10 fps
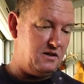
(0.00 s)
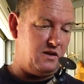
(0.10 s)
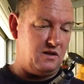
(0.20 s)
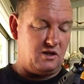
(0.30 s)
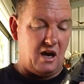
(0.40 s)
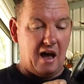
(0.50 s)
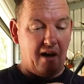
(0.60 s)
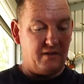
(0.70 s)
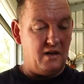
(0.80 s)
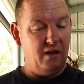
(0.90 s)
on the
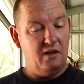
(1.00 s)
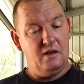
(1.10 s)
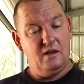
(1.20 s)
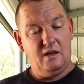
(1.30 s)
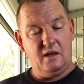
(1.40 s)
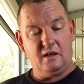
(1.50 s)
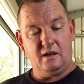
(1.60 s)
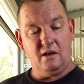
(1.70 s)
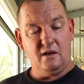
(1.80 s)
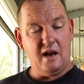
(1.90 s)
shaft, It
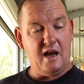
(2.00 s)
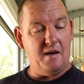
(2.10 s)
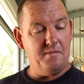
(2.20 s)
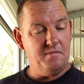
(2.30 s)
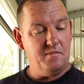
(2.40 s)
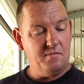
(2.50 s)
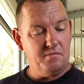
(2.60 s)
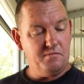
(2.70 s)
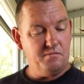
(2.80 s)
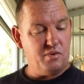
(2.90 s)
can
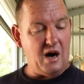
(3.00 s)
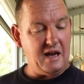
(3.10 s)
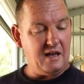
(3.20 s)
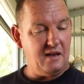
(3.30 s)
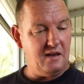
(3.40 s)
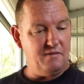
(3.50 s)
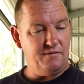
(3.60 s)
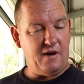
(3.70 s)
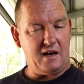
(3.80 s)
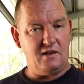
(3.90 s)
break and
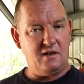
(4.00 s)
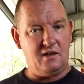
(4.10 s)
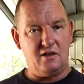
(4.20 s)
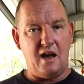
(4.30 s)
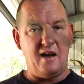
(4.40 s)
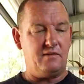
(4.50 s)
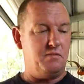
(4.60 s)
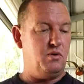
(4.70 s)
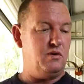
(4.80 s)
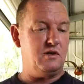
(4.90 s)
fracture the shaft,
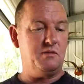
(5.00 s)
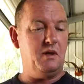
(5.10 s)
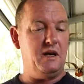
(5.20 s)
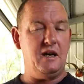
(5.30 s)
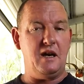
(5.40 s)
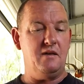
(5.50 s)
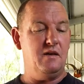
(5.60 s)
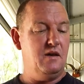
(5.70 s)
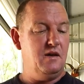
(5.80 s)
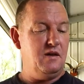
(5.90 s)
putting a split in it,
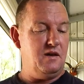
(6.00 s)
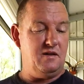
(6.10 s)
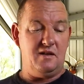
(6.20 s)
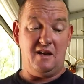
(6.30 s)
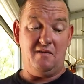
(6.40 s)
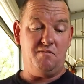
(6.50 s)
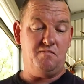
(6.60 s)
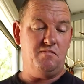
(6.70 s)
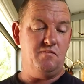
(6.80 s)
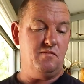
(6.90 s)
and then
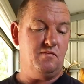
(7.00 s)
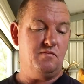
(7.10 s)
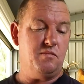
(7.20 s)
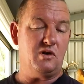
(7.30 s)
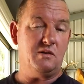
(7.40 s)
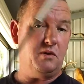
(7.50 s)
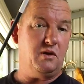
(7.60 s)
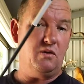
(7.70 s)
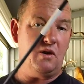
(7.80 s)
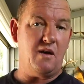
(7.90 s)
possibly
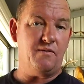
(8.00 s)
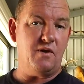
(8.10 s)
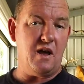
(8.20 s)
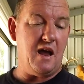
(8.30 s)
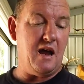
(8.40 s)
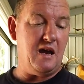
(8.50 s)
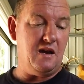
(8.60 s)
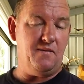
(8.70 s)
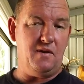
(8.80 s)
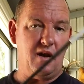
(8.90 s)
could go through your hand
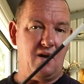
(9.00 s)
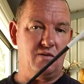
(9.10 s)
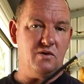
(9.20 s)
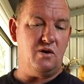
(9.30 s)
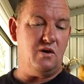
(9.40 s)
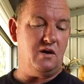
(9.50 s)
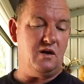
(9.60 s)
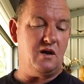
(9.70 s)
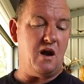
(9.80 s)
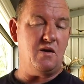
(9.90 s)
if you go and shoot it.
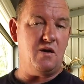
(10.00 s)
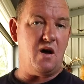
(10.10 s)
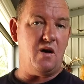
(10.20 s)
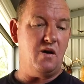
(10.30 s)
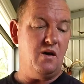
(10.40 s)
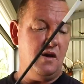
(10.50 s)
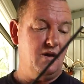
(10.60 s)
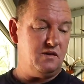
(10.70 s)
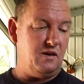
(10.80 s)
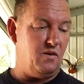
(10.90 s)
You don't know.
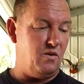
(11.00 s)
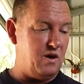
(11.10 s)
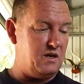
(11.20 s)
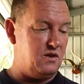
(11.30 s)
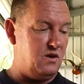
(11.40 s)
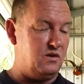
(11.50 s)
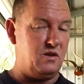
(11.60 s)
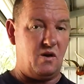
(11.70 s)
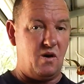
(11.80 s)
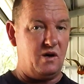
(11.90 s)
So you always use
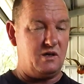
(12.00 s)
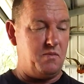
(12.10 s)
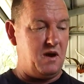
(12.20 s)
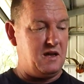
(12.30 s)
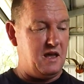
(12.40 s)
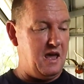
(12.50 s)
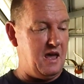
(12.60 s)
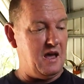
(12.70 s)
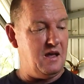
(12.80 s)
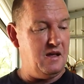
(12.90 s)
high-speed gear